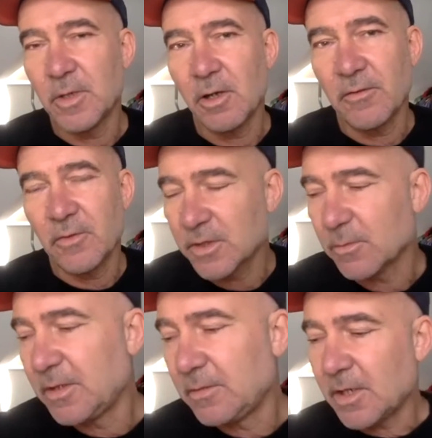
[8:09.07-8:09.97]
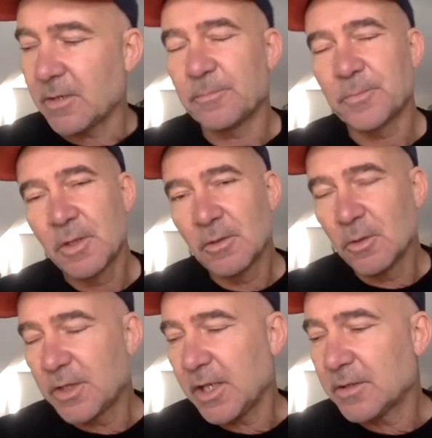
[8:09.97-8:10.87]
I've also been
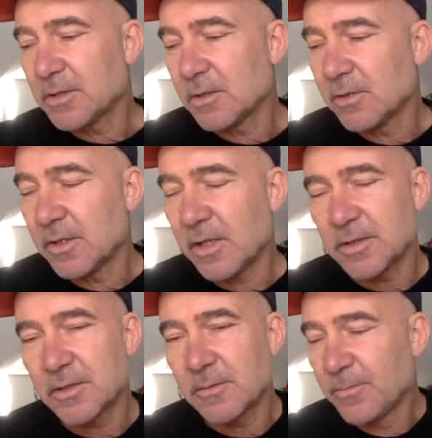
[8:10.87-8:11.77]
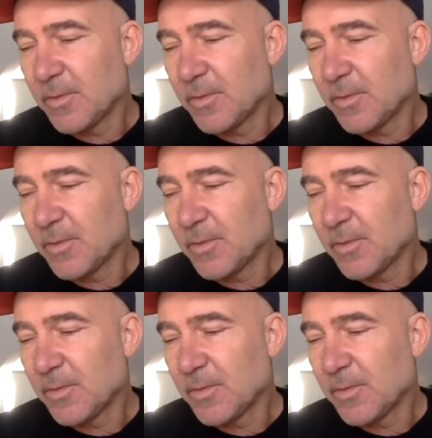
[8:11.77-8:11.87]
looking at too, and that's,